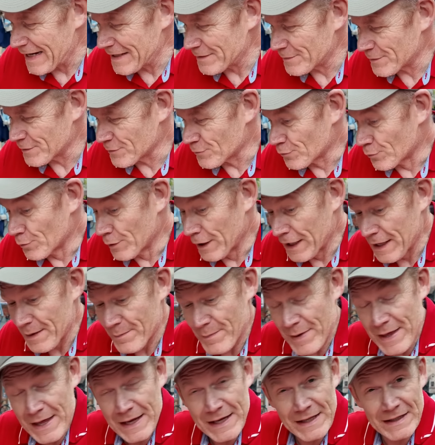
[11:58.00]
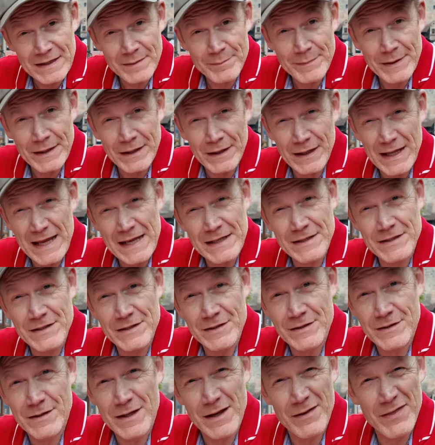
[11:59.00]
this is really big in the Middle
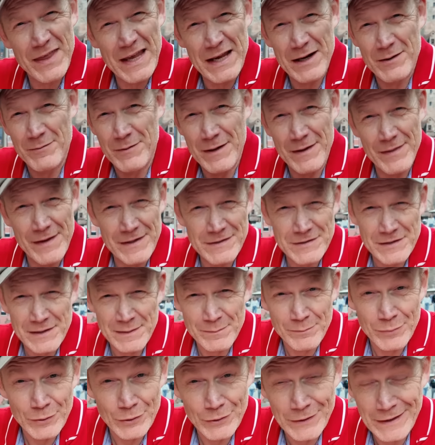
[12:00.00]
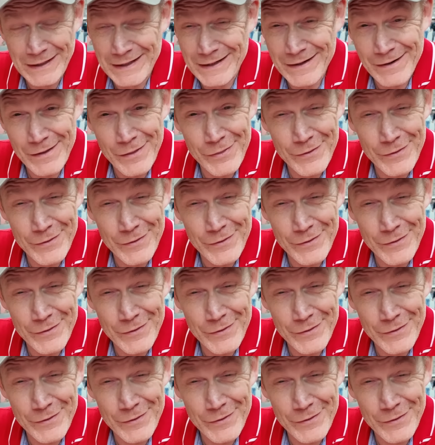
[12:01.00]
Ages. I think they started brewing it in the